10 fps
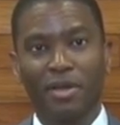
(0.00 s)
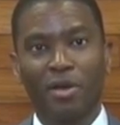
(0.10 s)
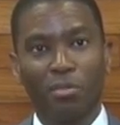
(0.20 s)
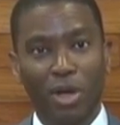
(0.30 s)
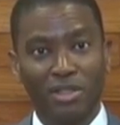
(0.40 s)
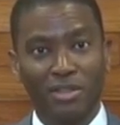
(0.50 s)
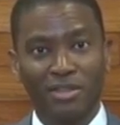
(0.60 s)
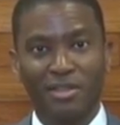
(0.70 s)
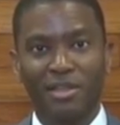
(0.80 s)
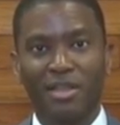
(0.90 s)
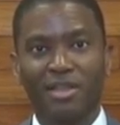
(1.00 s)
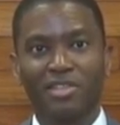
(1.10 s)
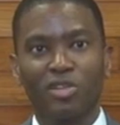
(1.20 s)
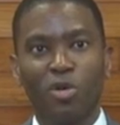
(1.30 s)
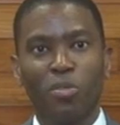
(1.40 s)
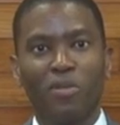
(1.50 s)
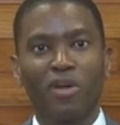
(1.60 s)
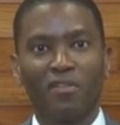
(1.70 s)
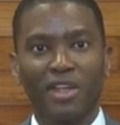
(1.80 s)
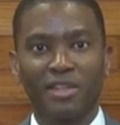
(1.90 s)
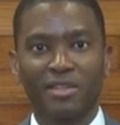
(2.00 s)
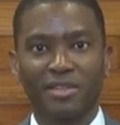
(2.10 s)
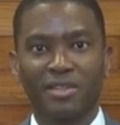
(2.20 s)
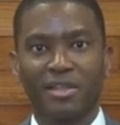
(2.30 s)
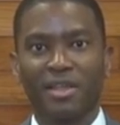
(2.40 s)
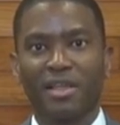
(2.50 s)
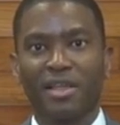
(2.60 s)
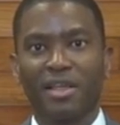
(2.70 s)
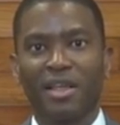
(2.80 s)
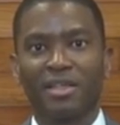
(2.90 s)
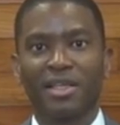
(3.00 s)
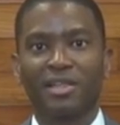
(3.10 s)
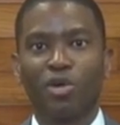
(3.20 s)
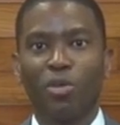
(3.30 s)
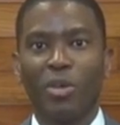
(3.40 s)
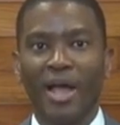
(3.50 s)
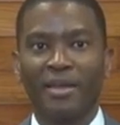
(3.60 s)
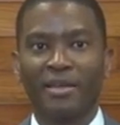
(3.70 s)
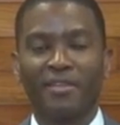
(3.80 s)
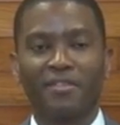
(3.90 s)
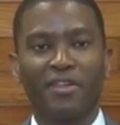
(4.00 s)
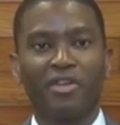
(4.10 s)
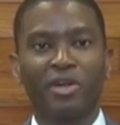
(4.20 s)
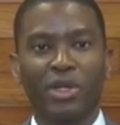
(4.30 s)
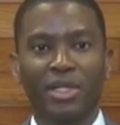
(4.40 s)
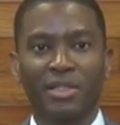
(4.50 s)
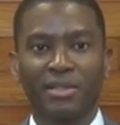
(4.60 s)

but in the scope of governance, it can go by very quickly.